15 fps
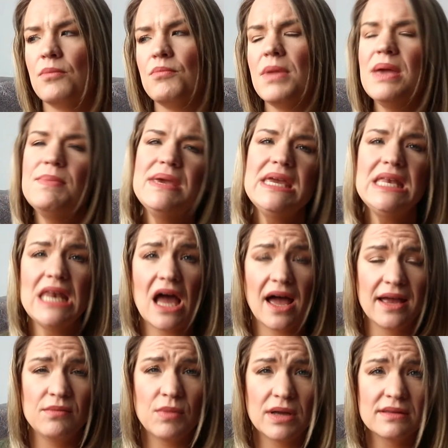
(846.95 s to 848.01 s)
maybe
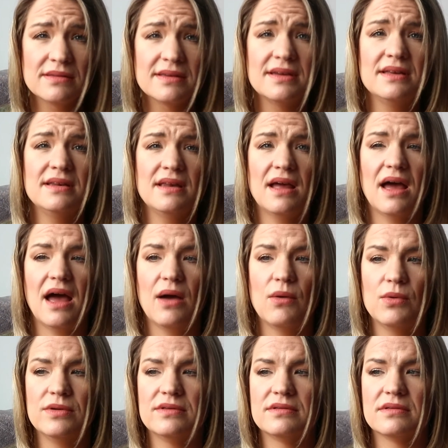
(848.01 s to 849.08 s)
9 months in, I
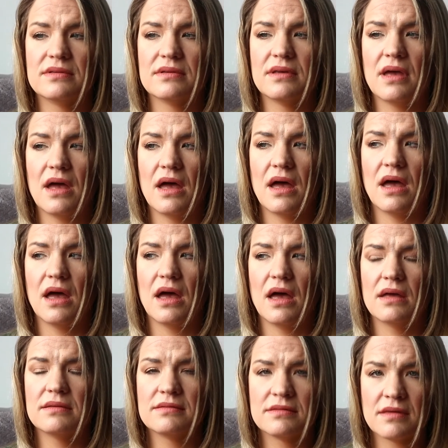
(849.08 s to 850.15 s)
was
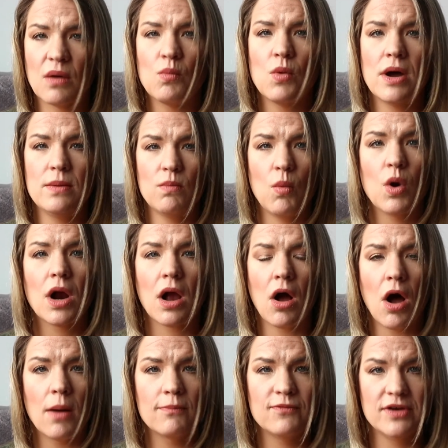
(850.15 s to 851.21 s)
somewhat more
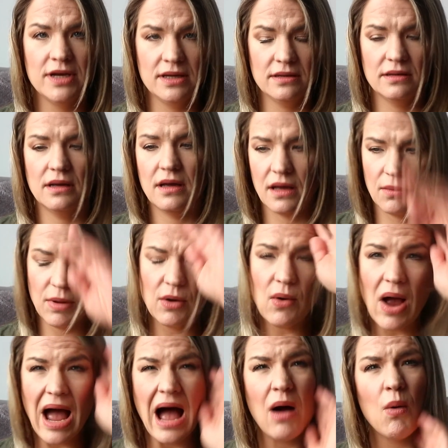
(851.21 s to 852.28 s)
confident about
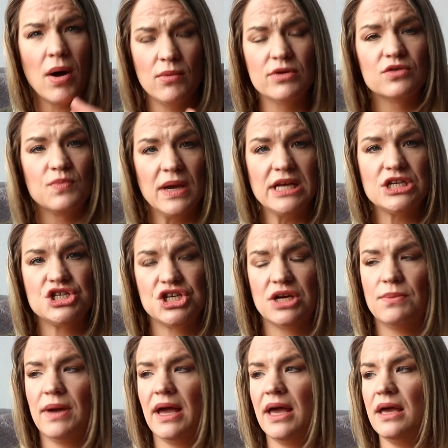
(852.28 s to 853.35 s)
how I was
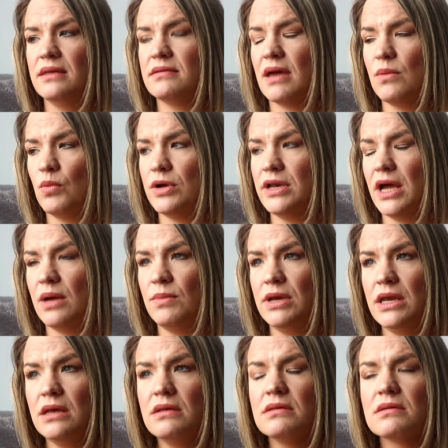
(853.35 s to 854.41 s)
managing my type 1
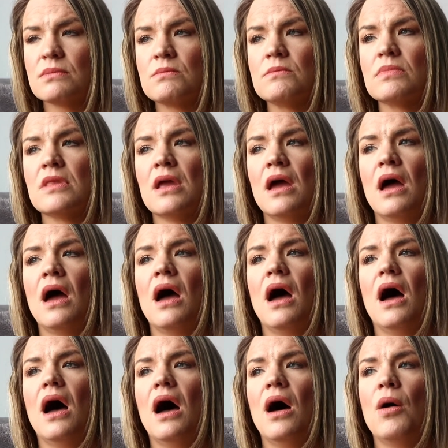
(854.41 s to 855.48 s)
diabetes.
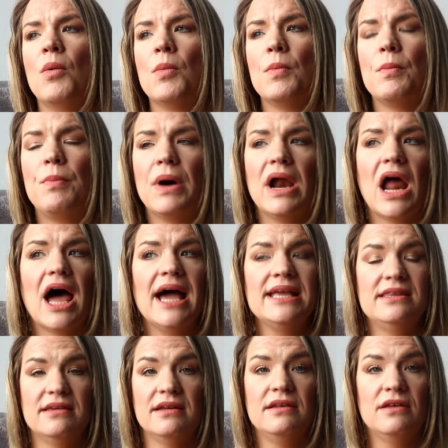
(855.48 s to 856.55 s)
But I
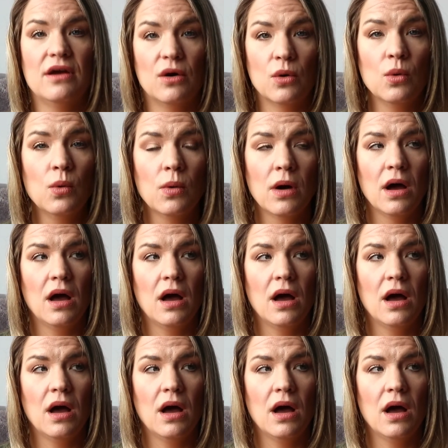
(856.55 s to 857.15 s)
did know,